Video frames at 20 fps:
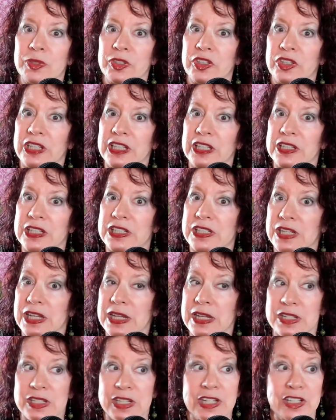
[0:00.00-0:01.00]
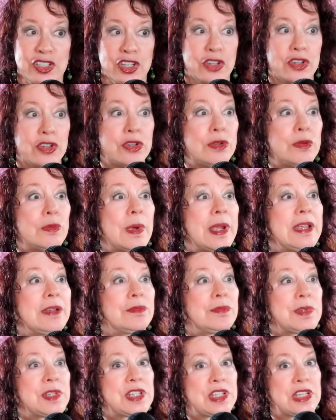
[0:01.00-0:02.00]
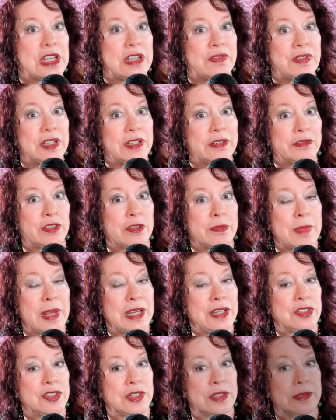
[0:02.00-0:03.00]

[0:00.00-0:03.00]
thing this is. It's a new way of receiving information.